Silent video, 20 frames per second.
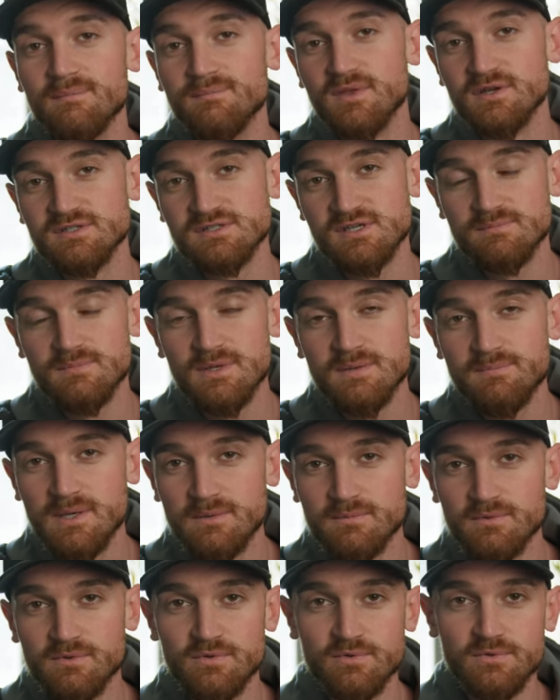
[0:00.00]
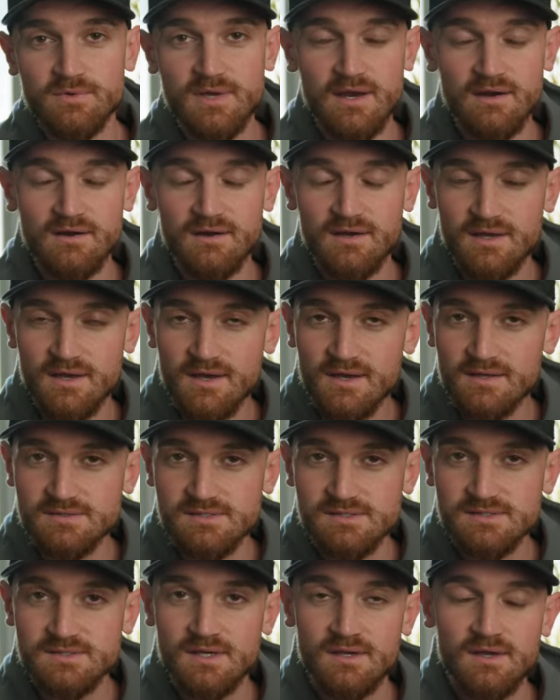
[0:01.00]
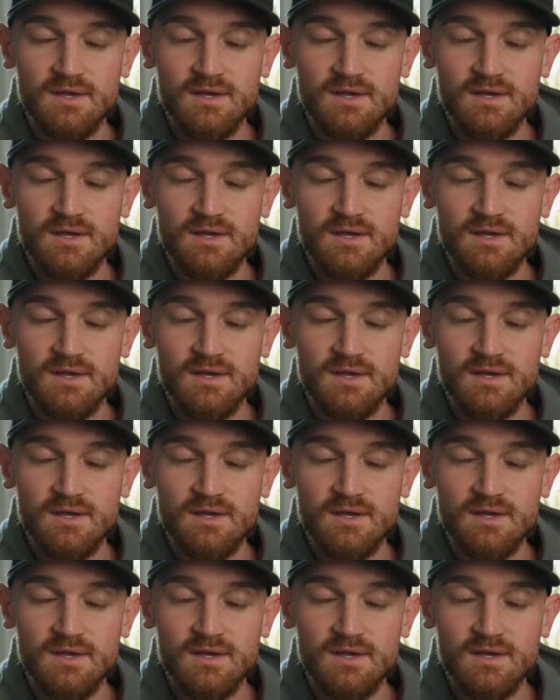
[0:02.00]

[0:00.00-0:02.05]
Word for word: There's going to be people who carry guns.